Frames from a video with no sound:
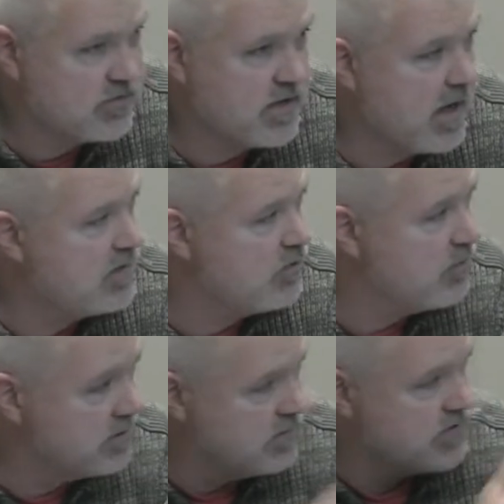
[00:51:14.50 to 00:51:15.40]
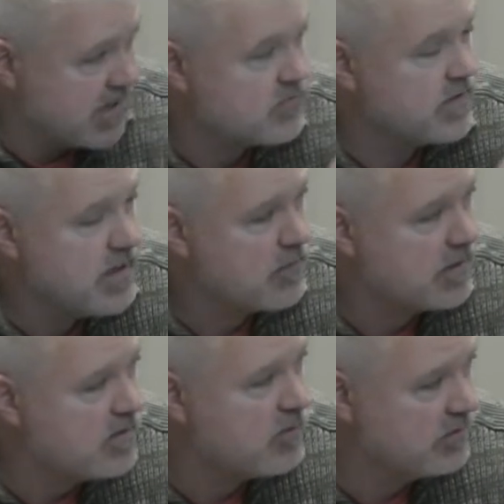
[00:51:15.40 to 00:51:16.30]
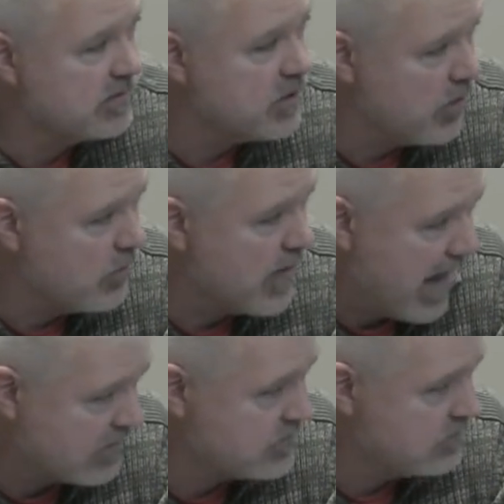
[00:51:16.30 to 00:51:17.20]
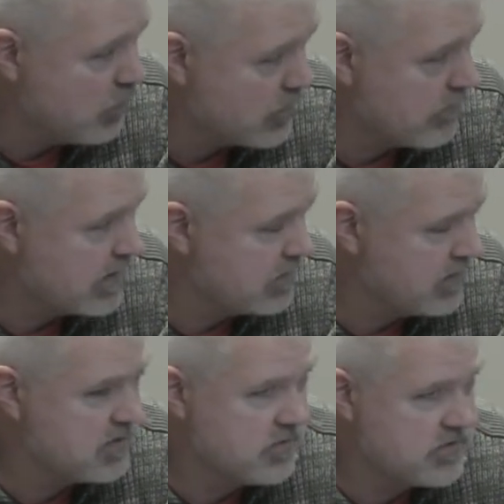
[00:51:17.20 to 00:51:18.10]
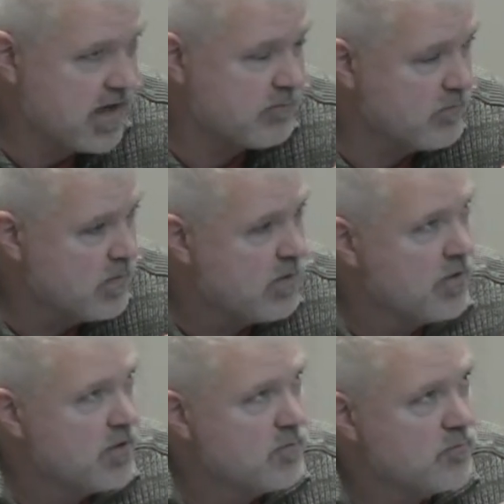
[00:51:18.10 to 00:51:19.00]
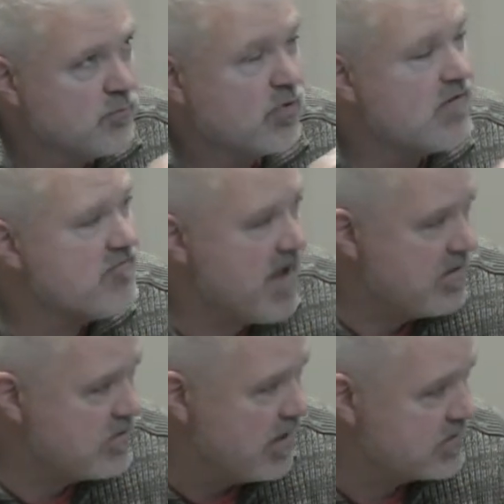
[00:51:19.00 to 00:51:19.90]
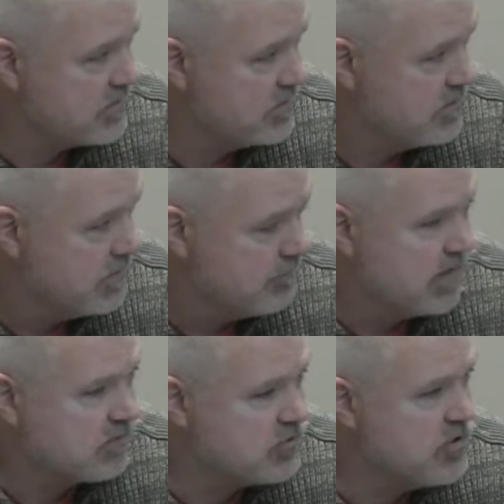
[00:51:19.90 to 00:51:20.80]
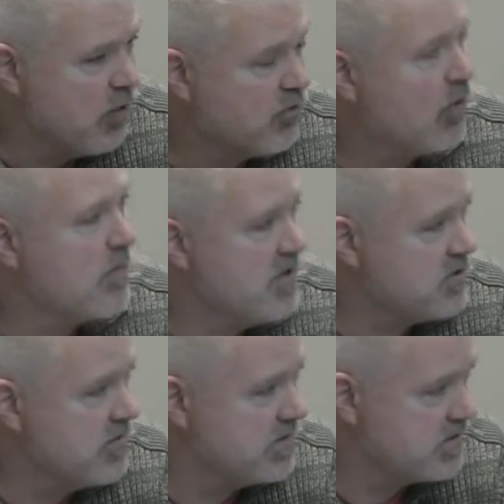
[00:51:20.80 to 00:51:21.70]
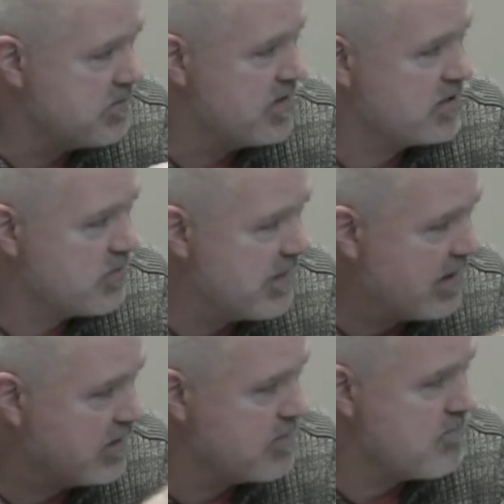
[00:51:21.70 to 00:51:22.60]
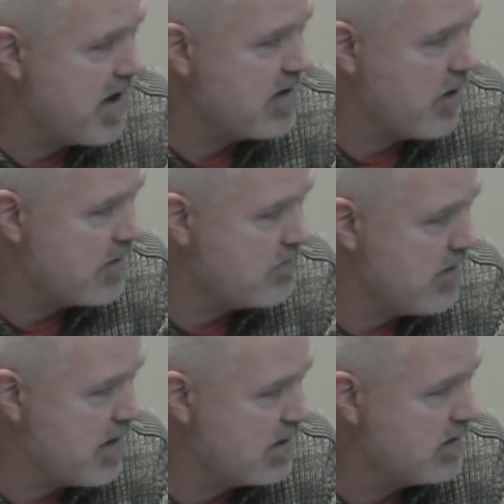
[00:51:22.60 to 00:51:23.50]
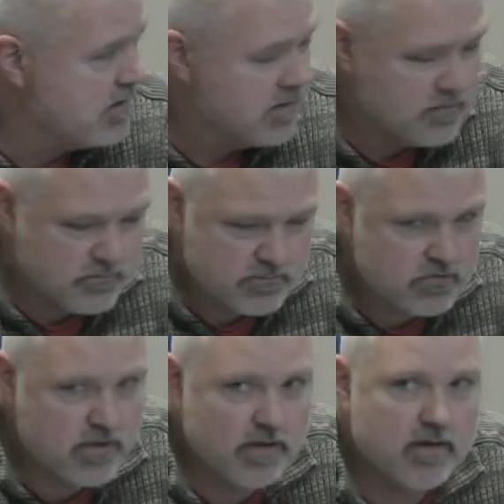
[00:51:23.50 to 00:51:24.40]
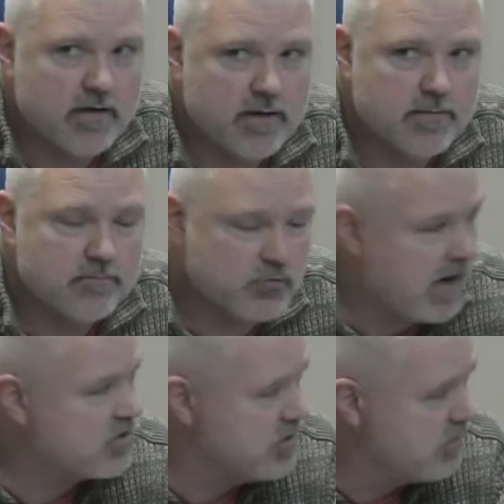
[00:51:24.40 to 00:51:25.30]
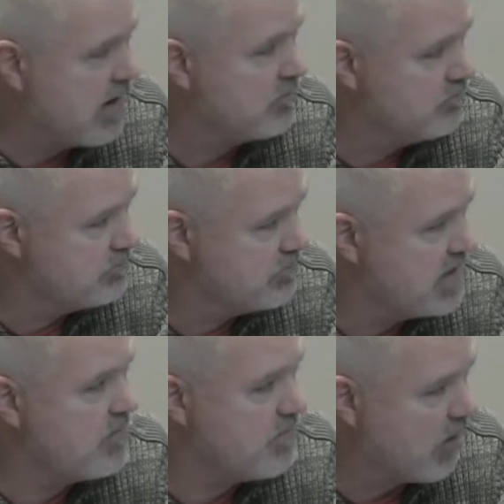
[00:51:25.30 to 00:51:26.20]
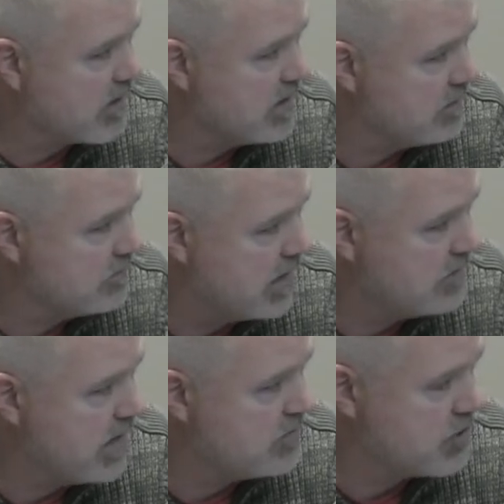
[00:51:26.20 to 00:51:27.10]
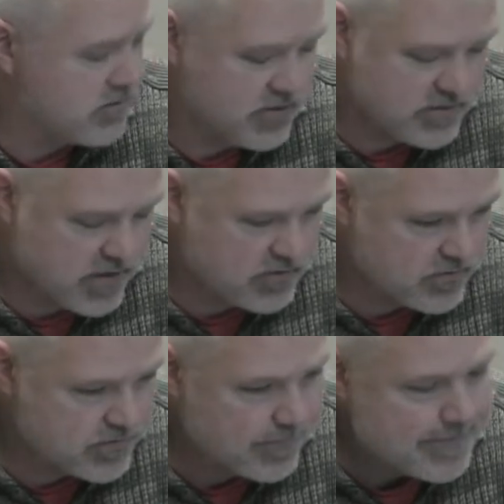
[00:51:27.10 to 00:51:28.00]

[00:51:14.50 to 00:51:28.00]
than I do, but there's actually nothing in the Building Code Act or the regulations that prevent us. Like, there's no prohibition that says a municipality may not make direction around EV parking and charging stations.